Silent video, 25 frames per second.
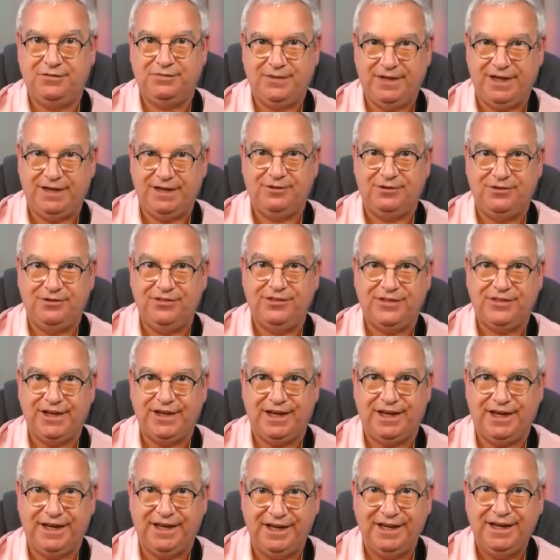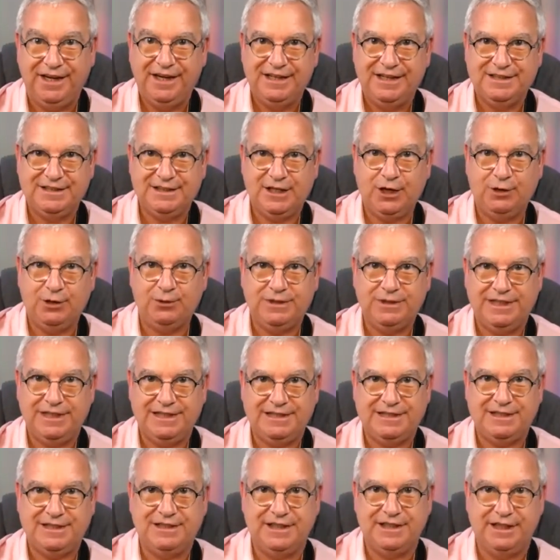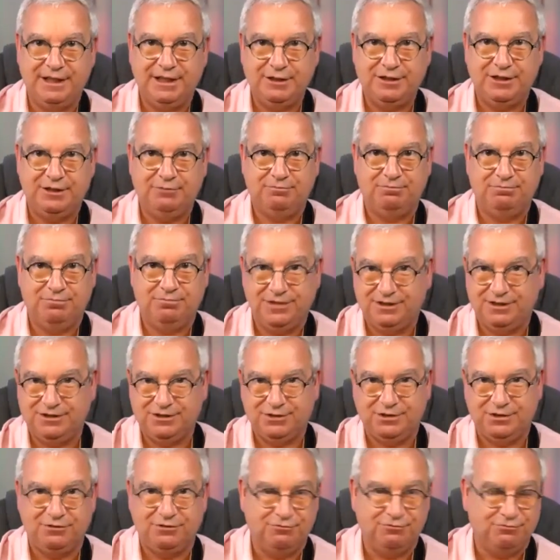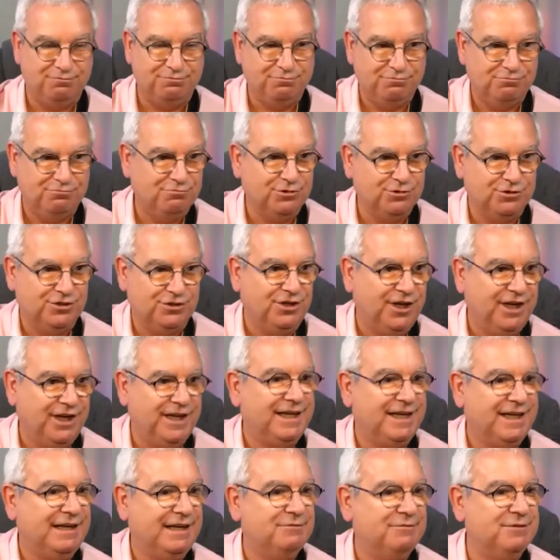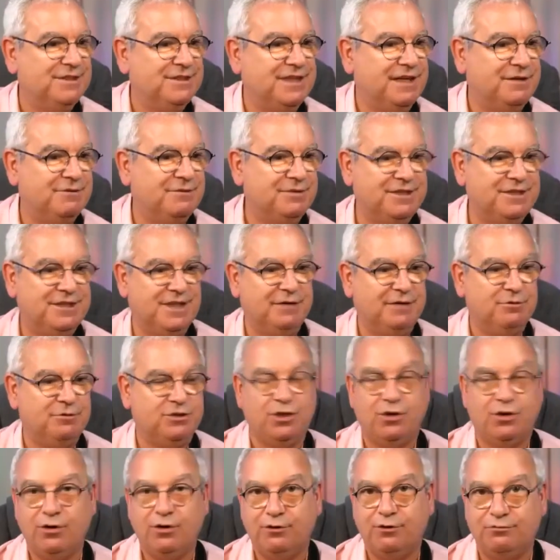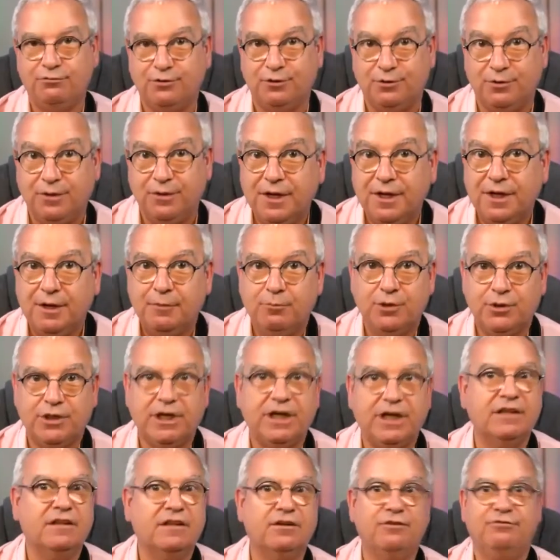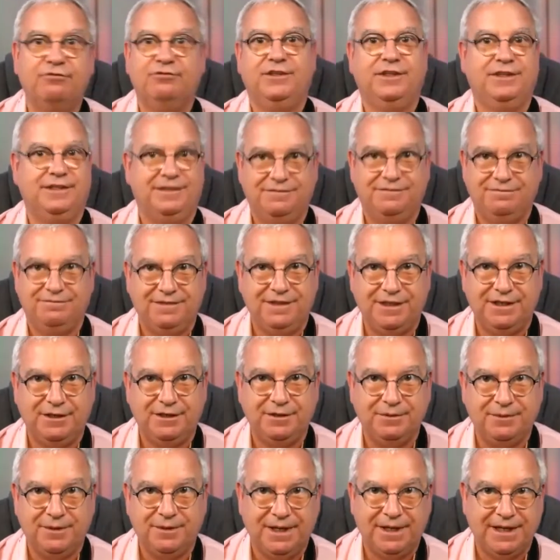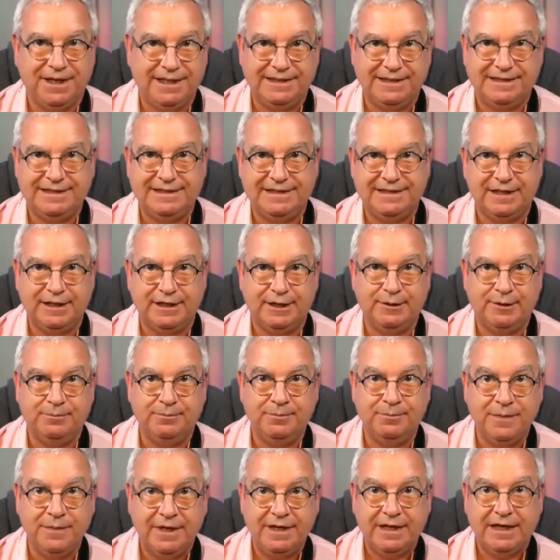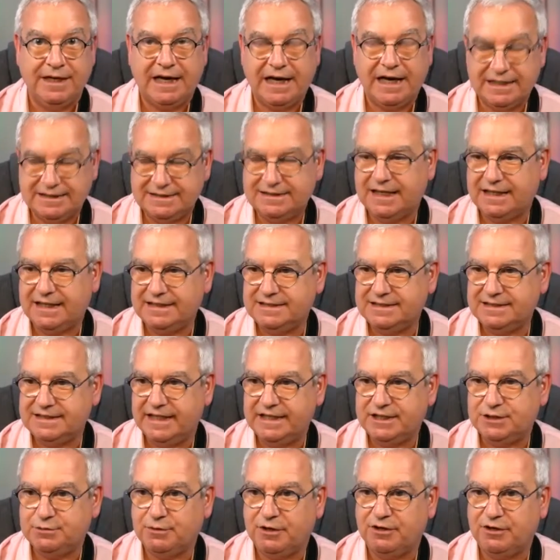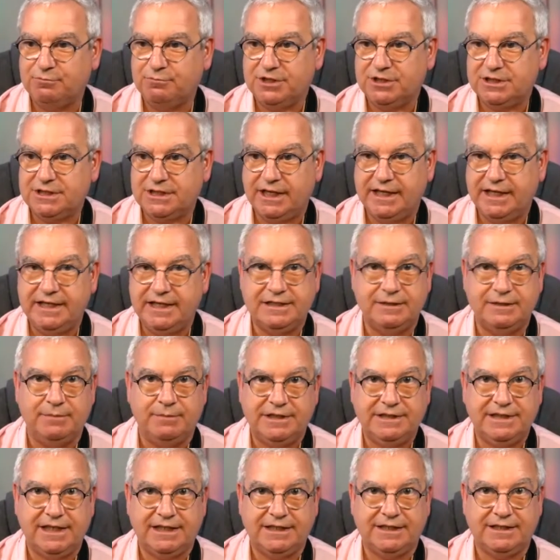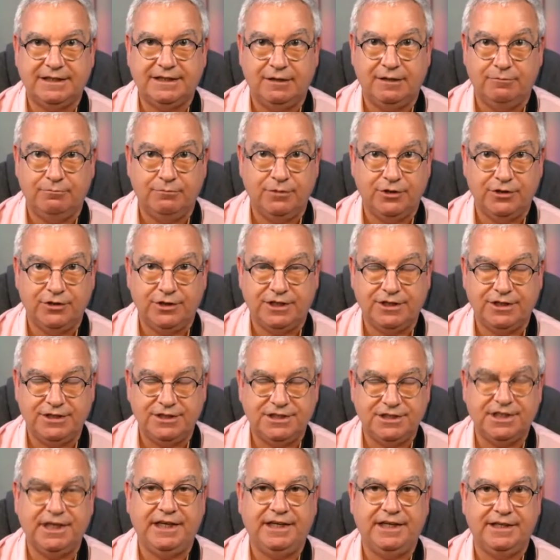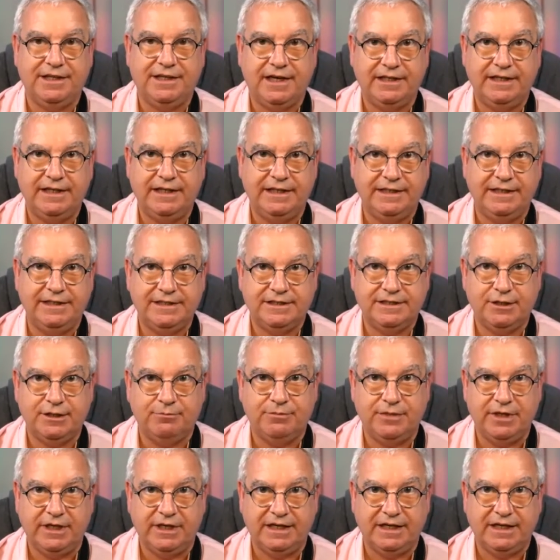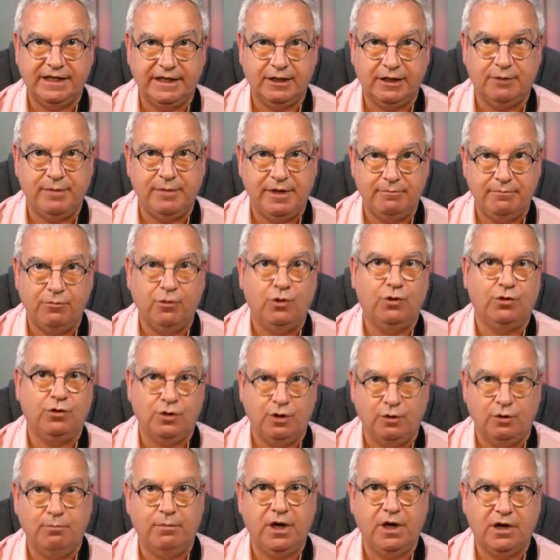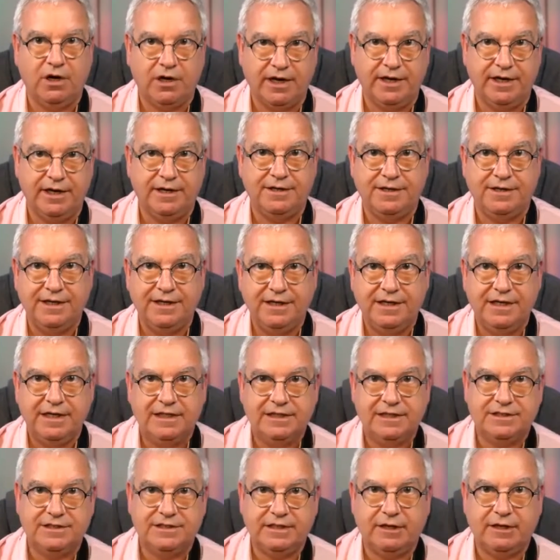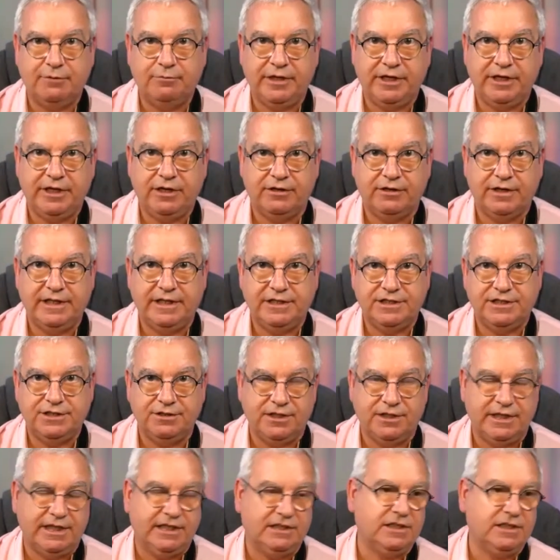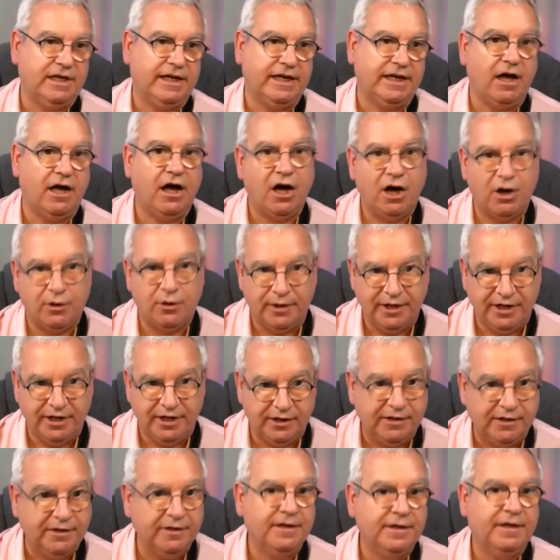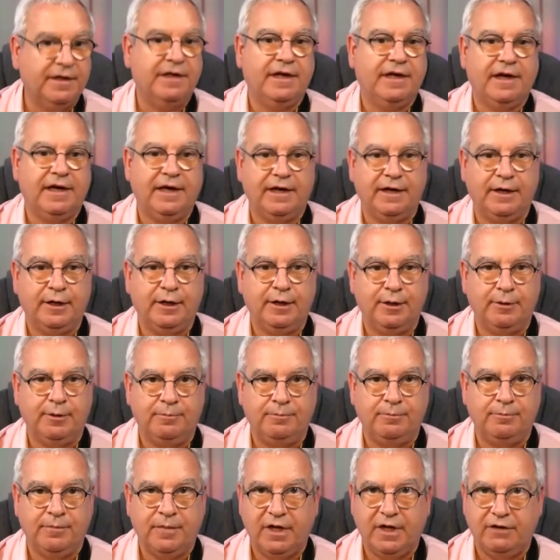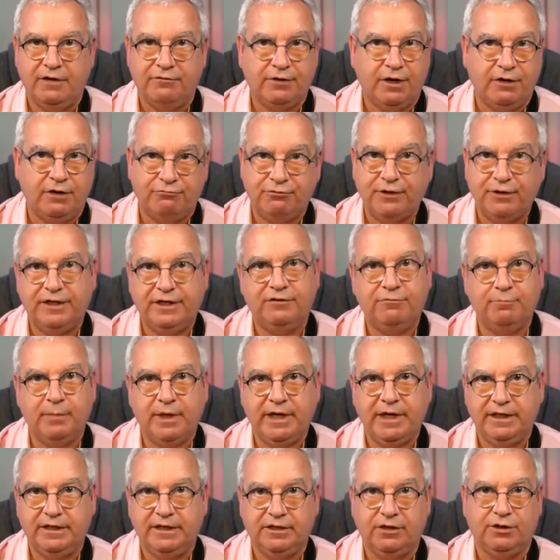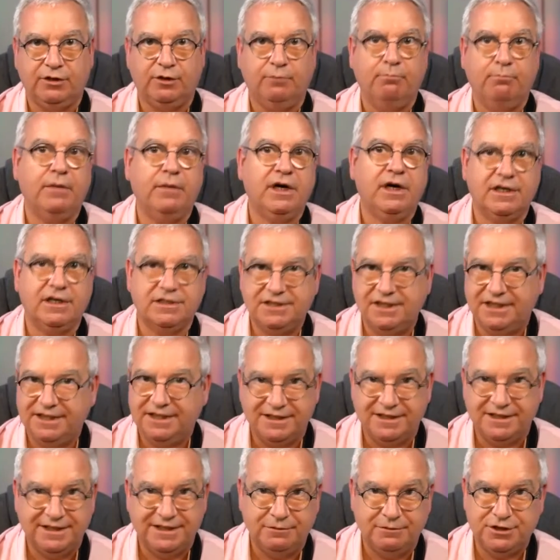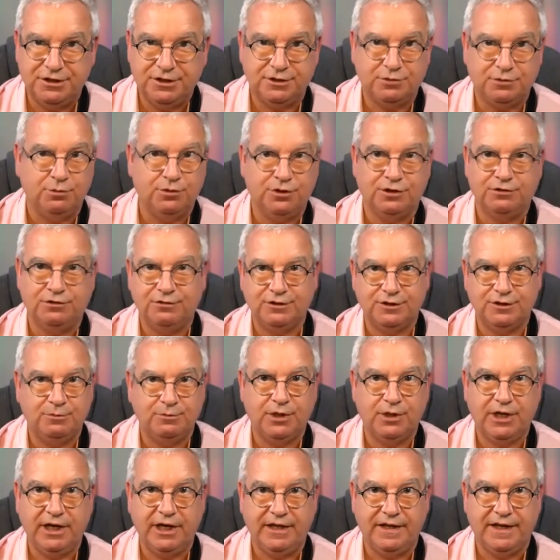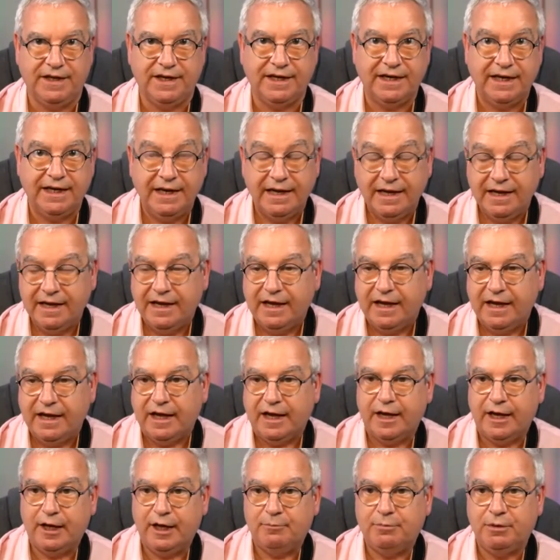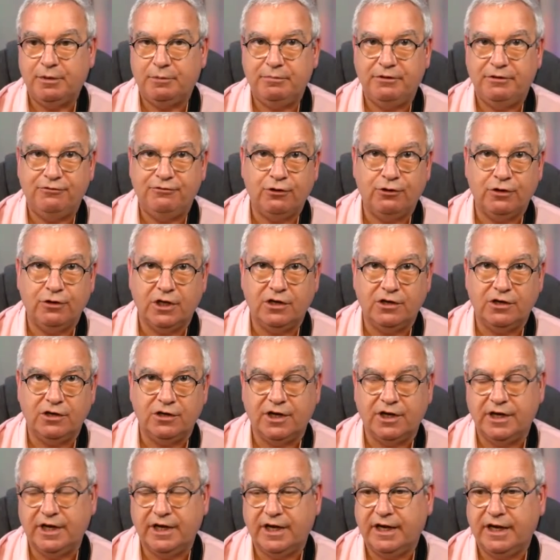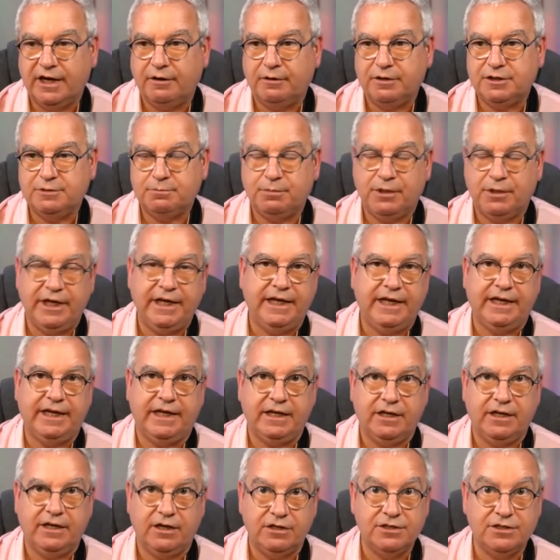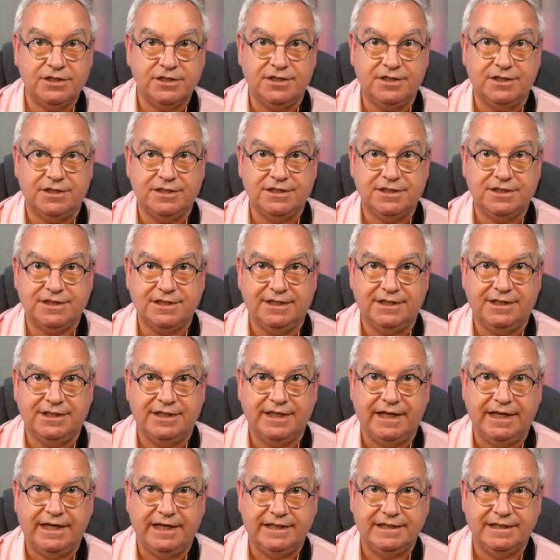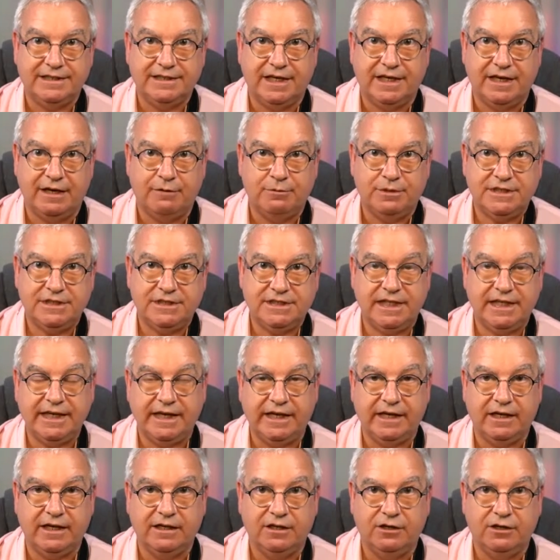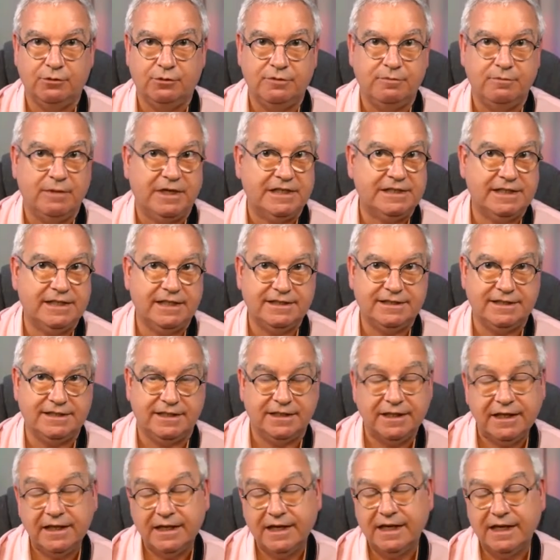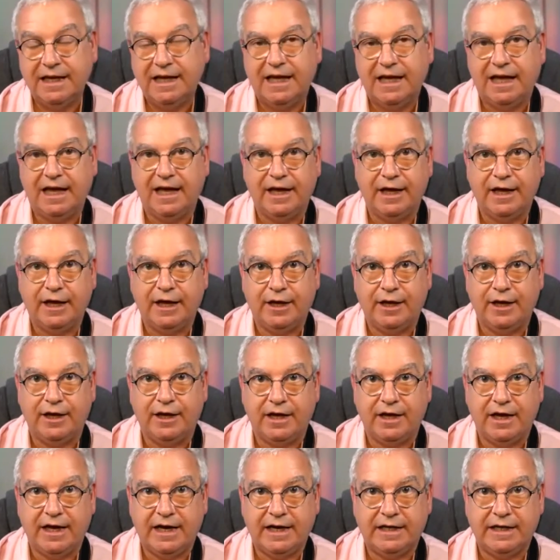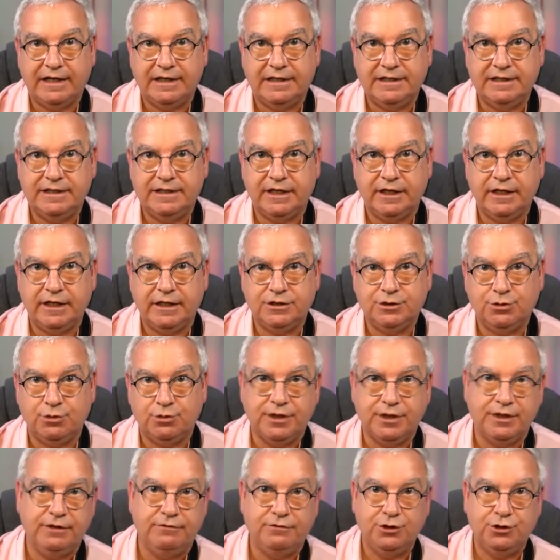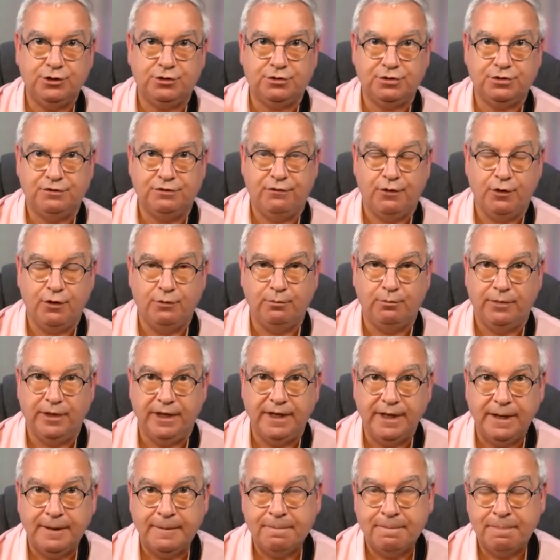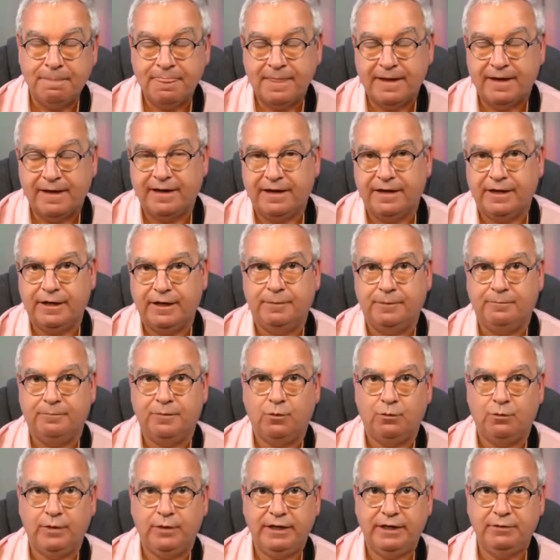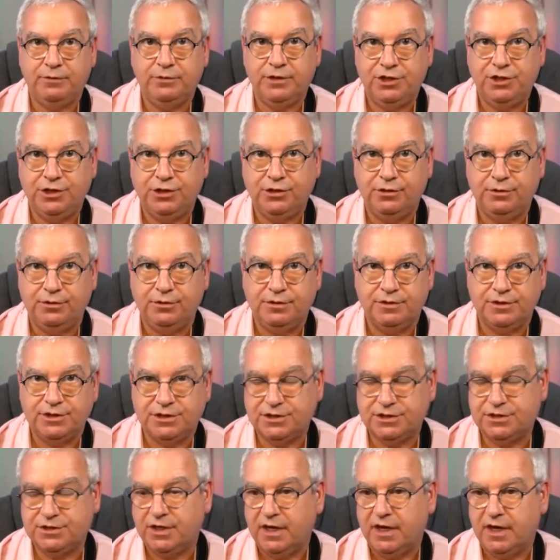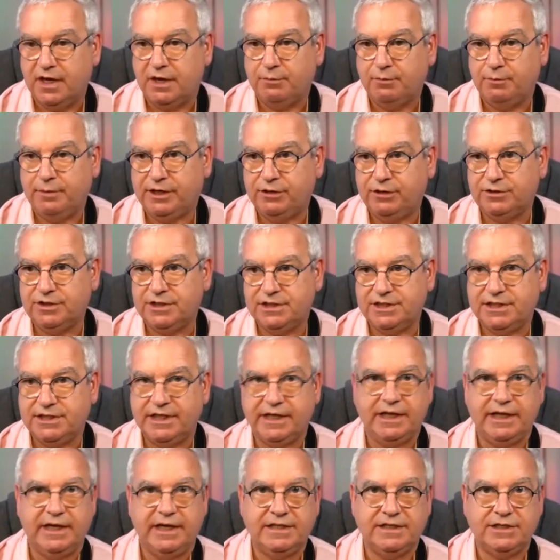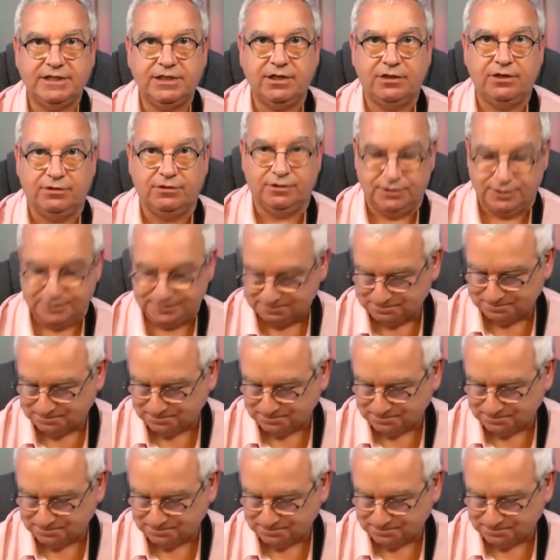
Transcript: there and there to hold it to the, the, the sort of wooden neck. It was it was it was awful, but I loved it, you know. And um, I'd I'd say twelve months later, my dad and mother could see that I needed something a little bit more upmarket. So then we got into things like Aria. Um, a, a, friend of mine had got a Martin, and it was just wonderful to play that. Uh, but before long, uh, I was playing concerts and things. Uh, I was singing along with my sister, uh, and uh, talking of George Formby um, we would use, we couldn't sing his songs.